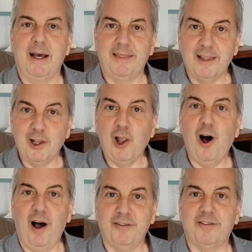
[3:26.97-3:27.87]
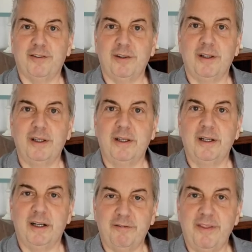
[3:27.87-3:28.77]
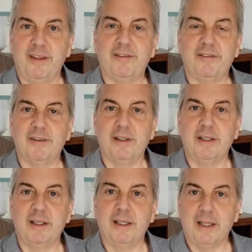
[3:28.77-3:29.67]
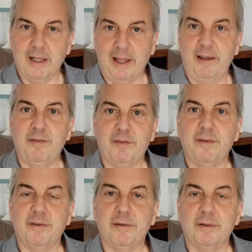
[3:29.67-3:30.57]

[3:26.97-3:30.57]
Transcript: at the loss of this life.